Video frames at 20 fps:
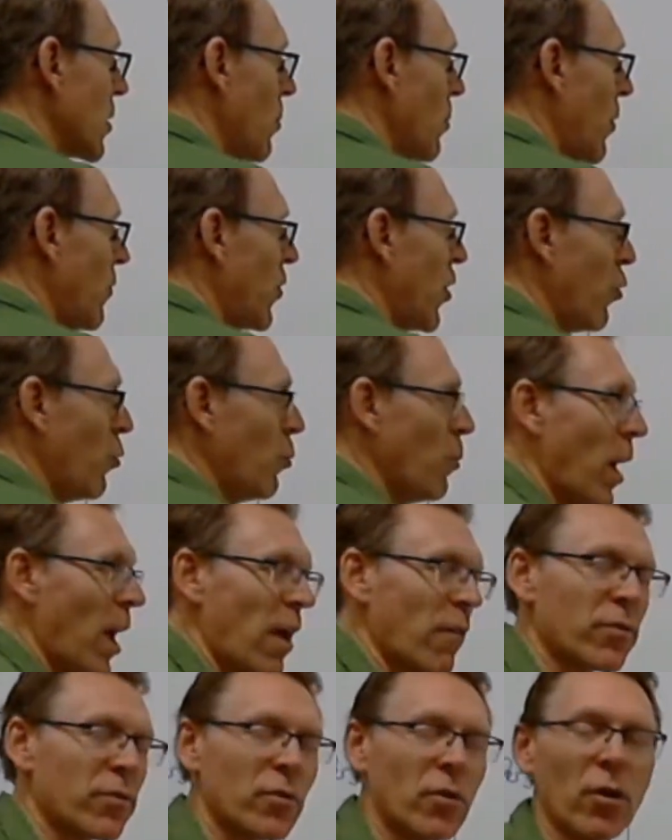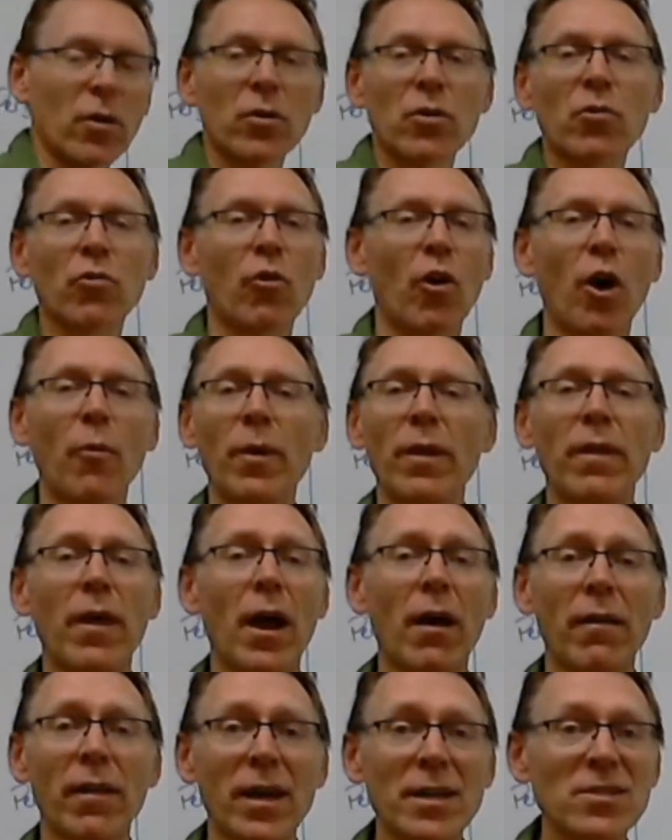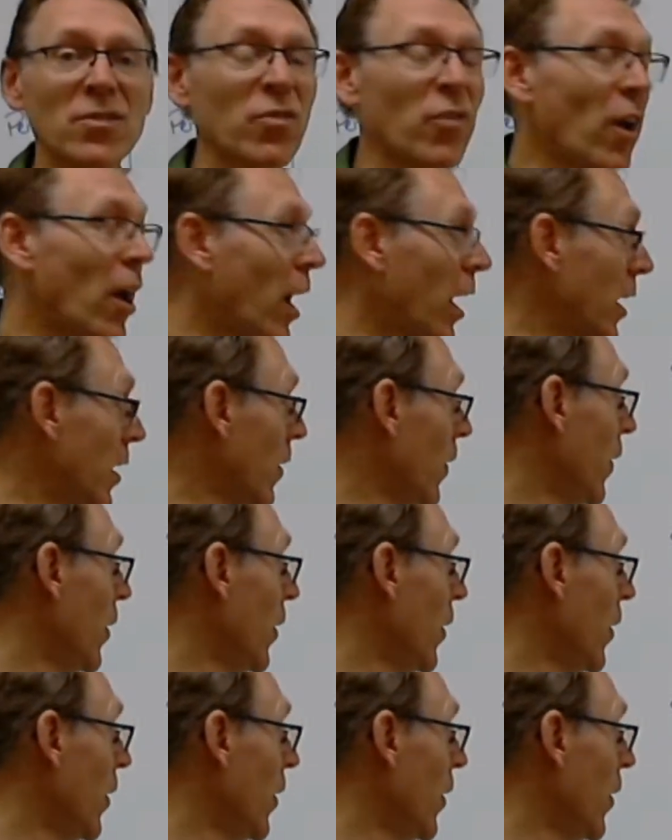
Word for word: Some of you may have thrown Chrome in there, and that's fine.